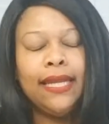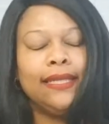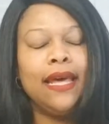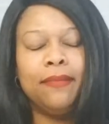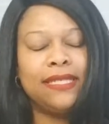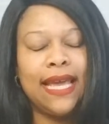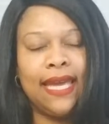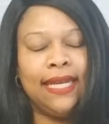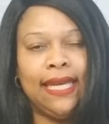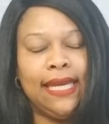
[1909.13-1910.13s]
Let me say
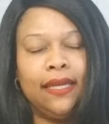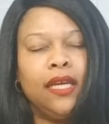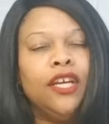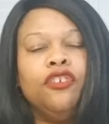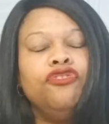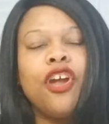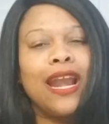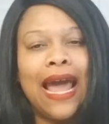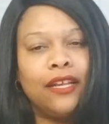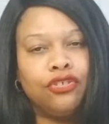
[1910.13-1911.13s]
it again.
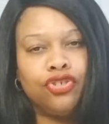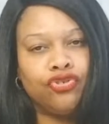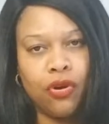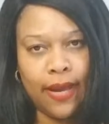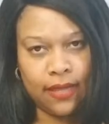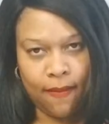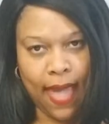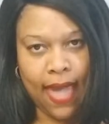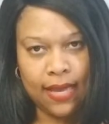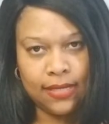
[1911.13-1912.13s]
They're not destroying the
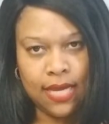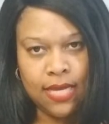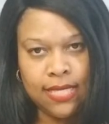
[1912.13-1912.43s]
bags.